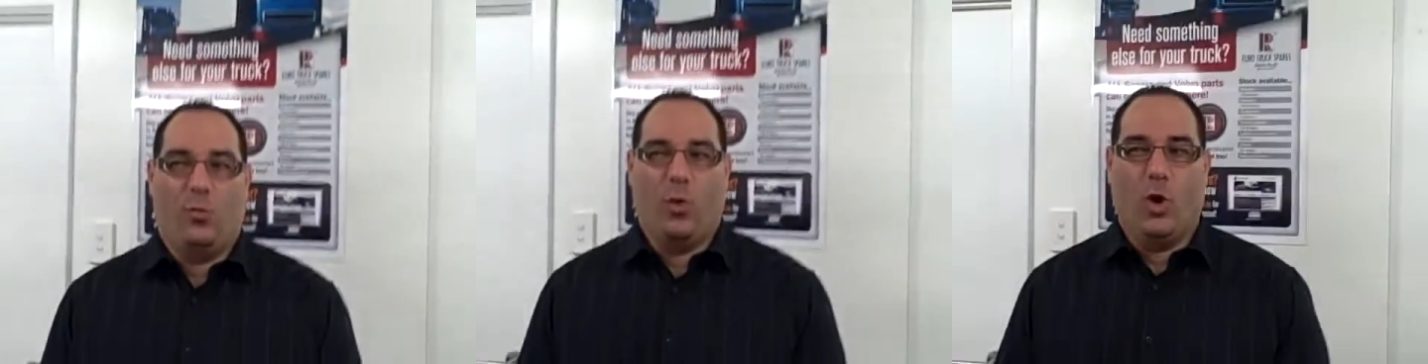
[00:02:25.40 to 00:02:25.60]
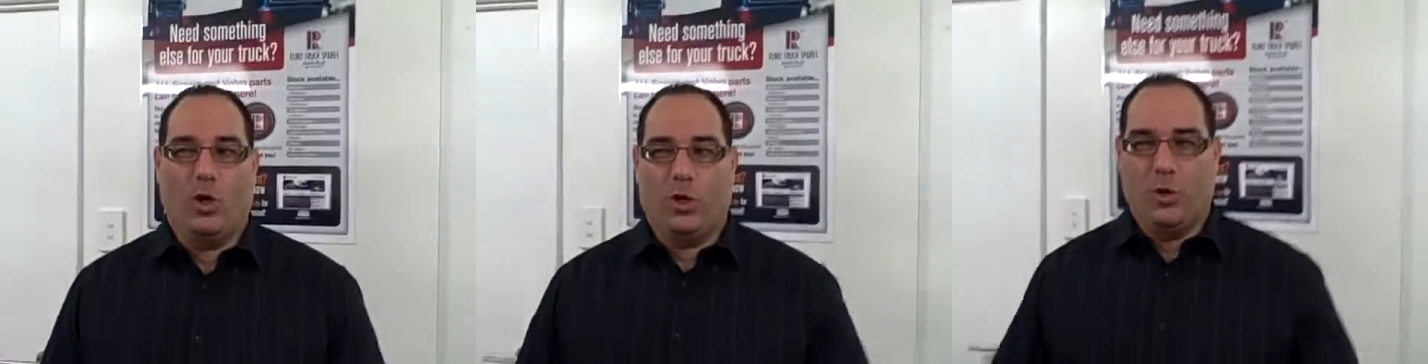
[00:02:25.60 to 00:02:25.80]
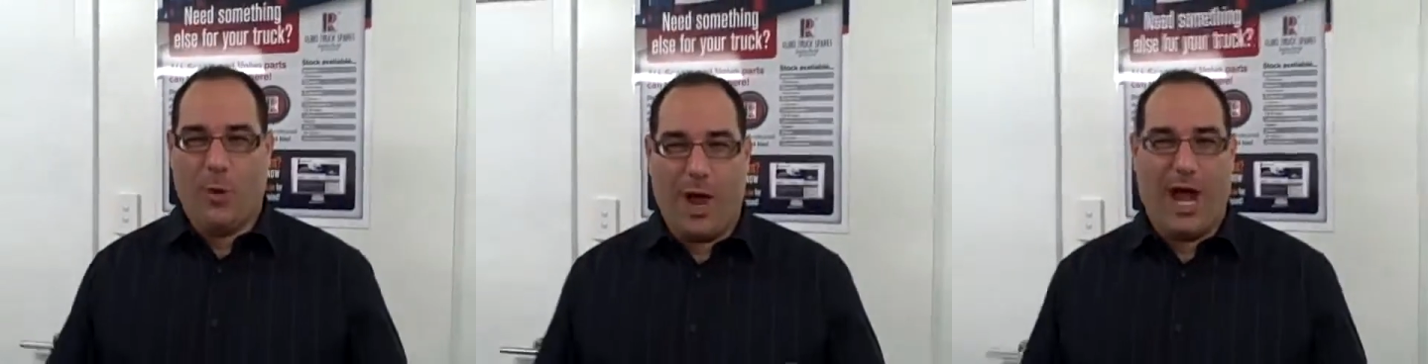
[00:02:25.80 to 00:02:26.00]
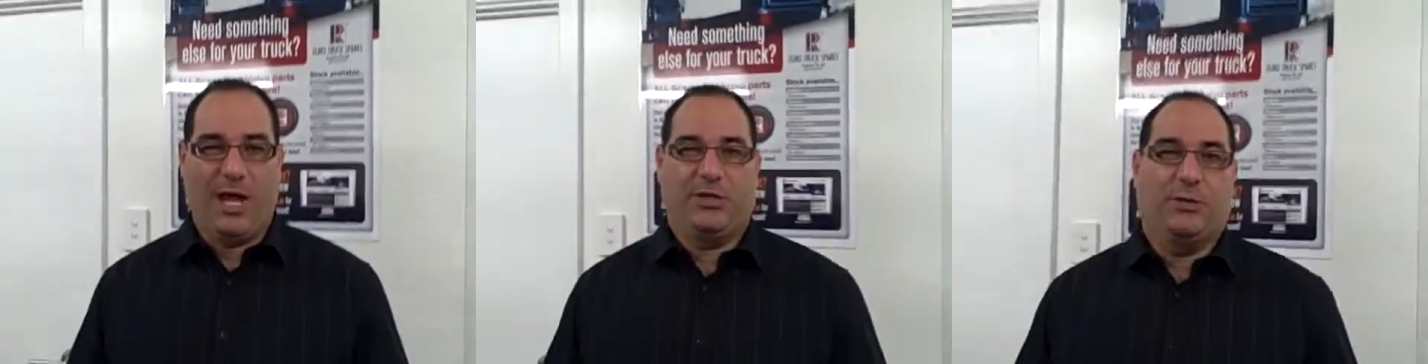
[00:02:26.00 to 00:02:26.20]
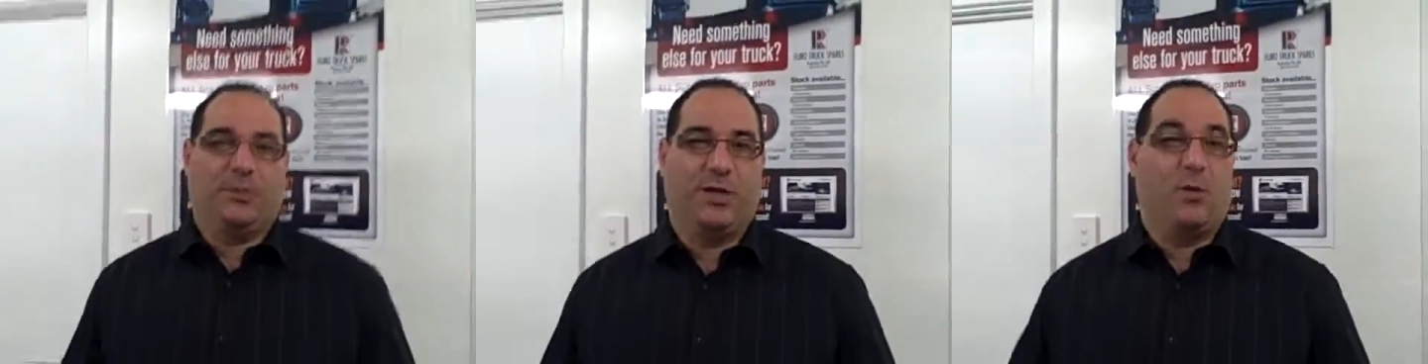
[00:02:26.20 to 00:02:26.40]
what you
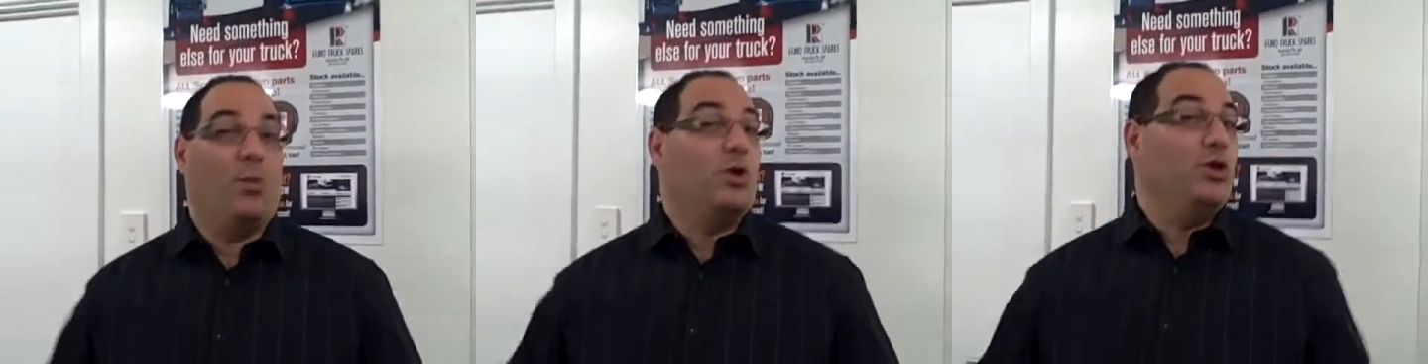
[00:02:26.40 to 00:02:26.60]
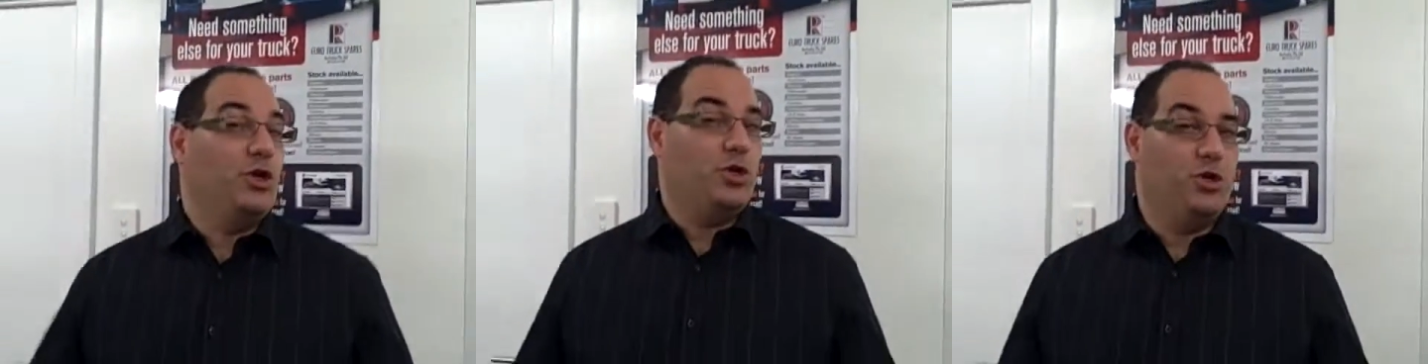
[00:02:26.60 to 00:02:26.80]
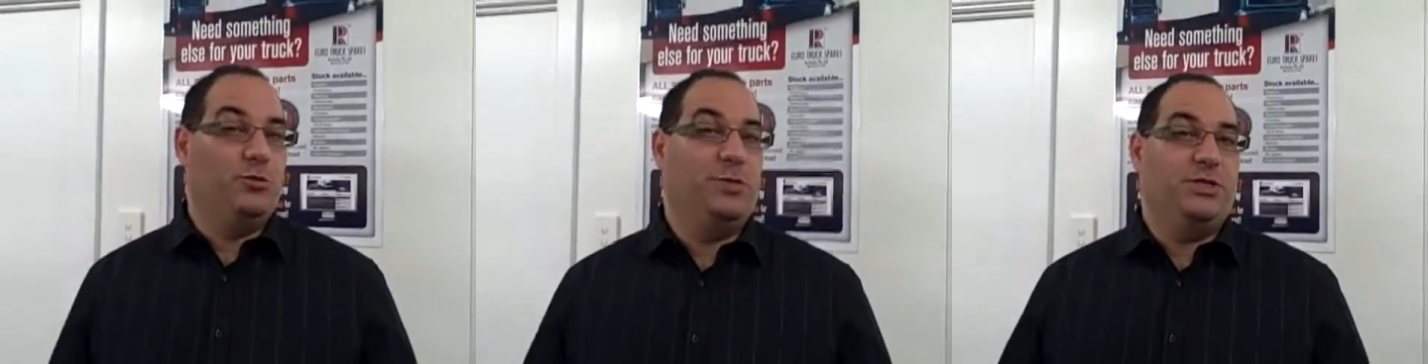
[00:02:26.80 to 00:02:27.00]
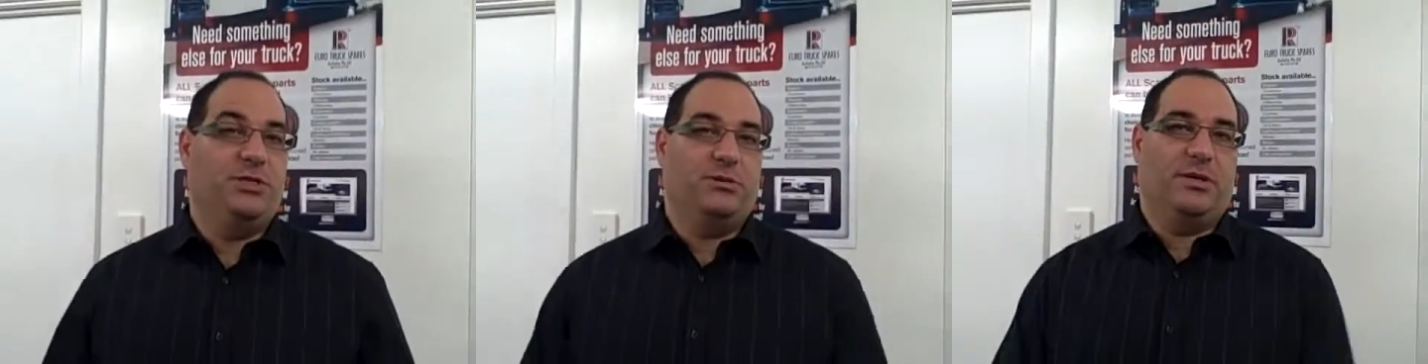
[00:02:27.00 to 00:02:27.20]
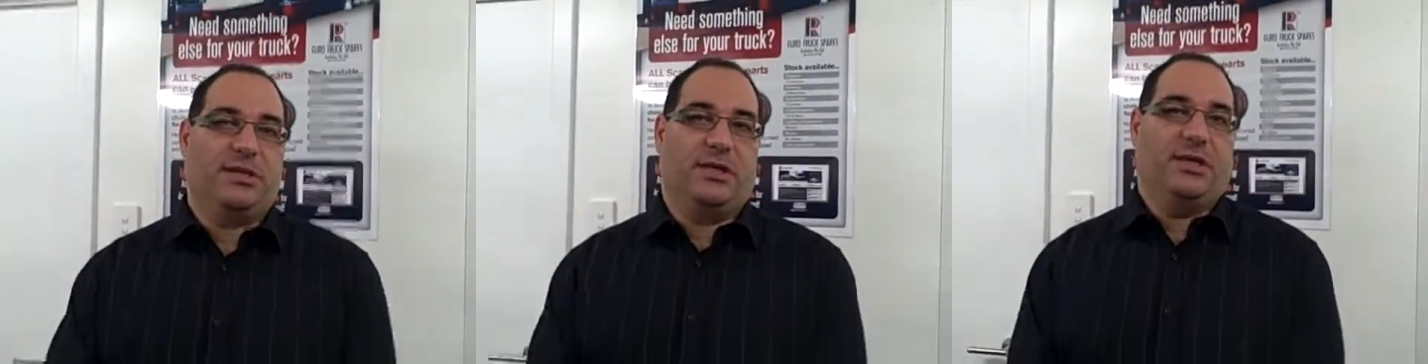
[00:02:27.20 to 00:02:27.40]
are doing and what you could be
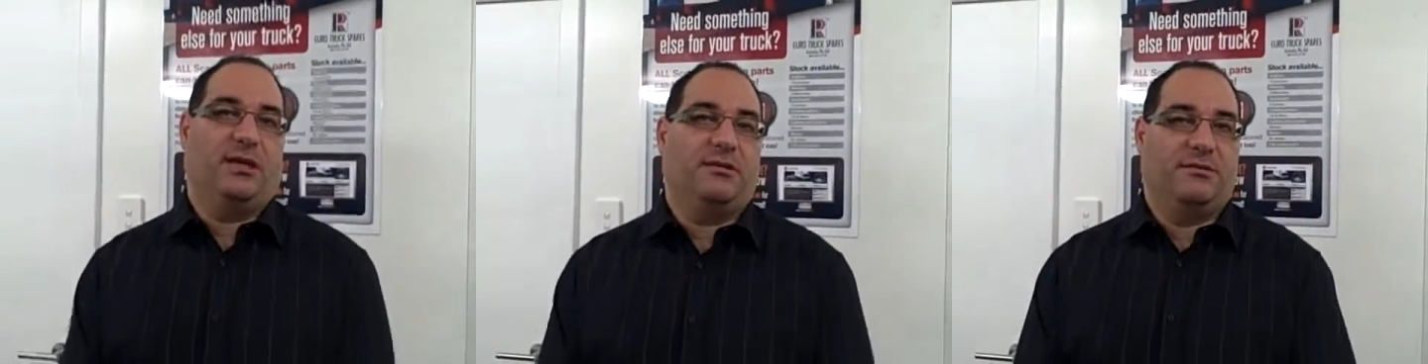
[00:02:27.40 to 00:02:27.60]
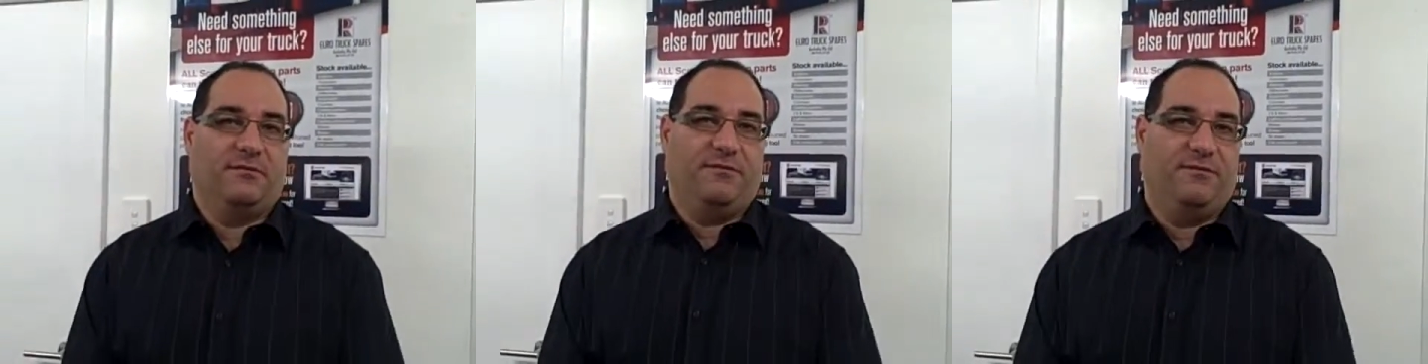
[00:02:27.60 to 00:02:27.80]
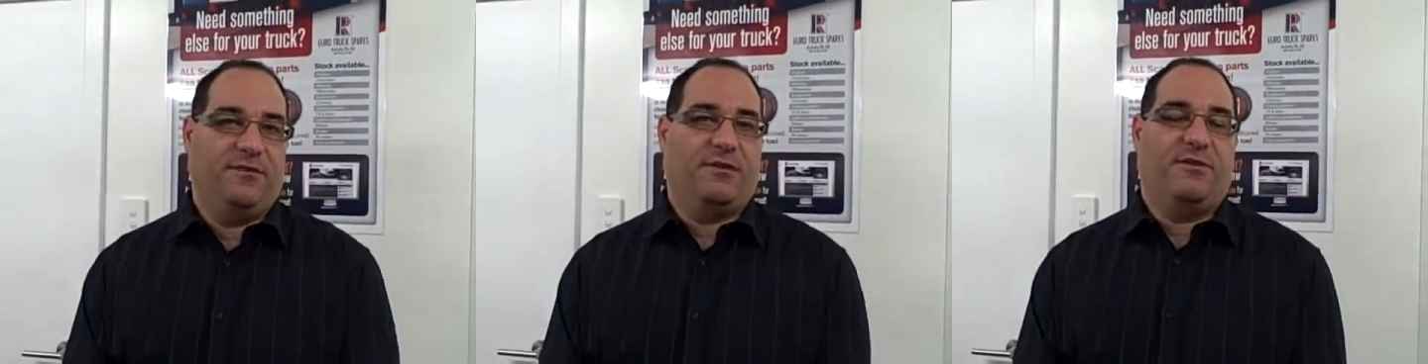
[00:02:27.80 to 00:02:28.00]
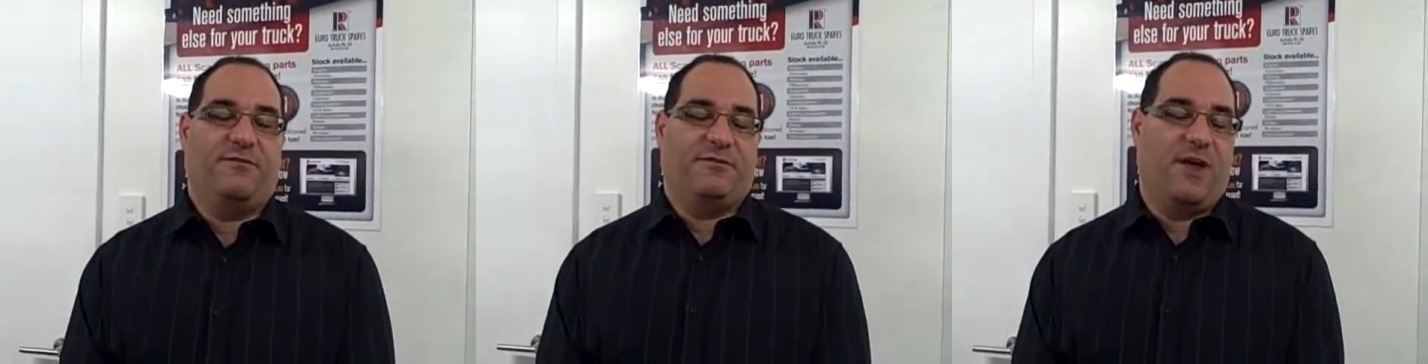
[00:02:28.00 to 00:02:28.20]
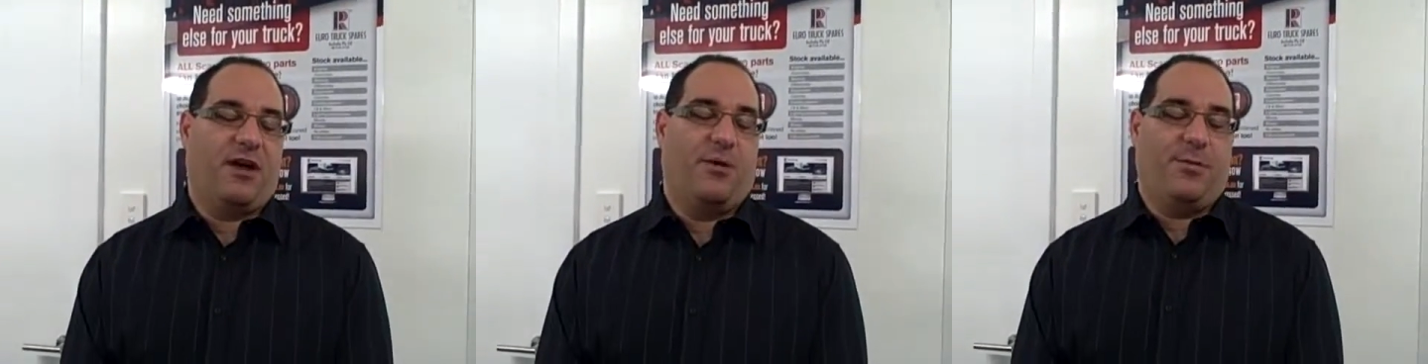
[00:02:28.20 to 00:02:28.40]
doing are very
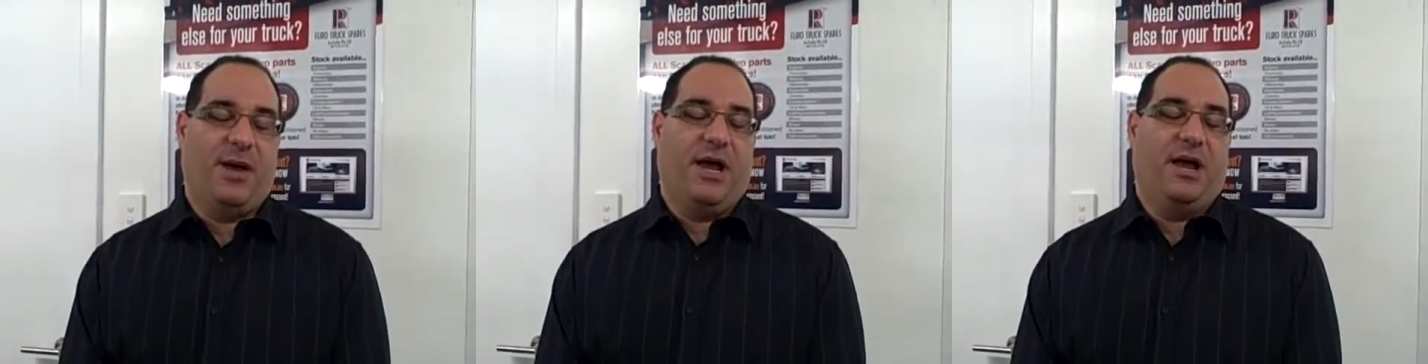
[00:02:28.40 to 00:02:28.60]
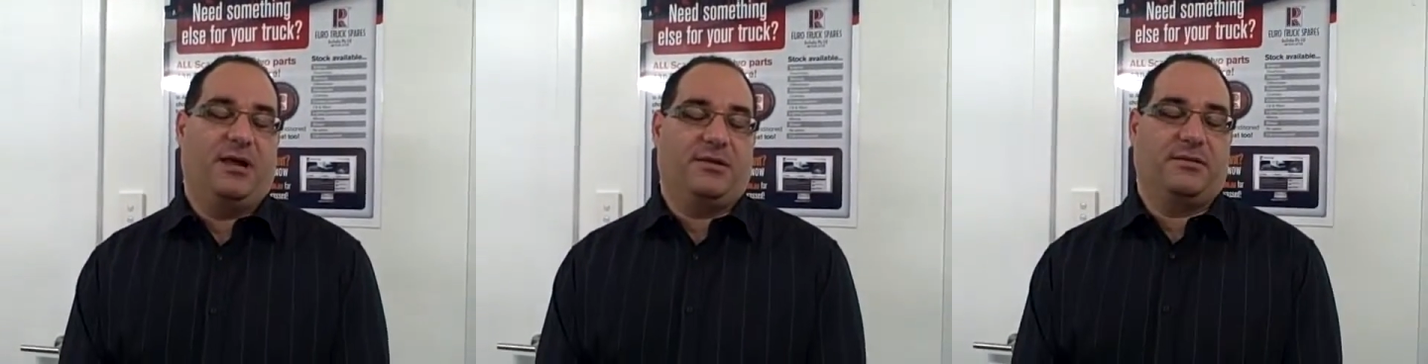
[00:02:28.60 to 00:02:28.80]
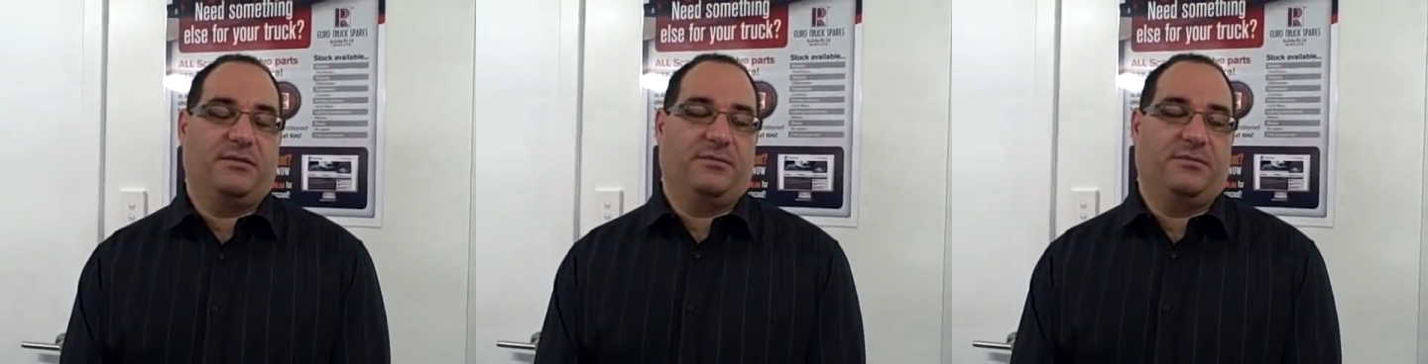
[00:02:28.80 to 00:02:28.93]
far apart.